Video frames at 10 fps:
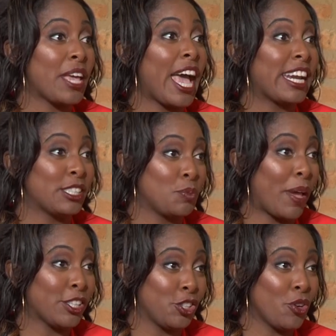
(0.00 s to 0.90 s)
we had a
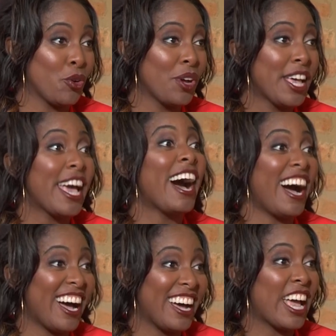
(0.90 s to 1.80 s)
special,
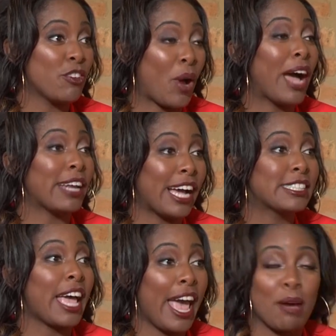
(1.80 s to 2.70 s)
and I
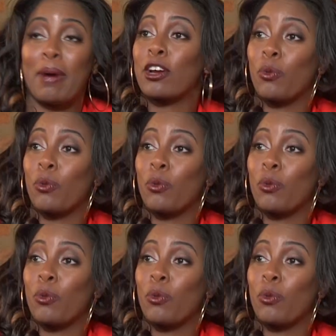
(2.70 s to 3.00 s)
had my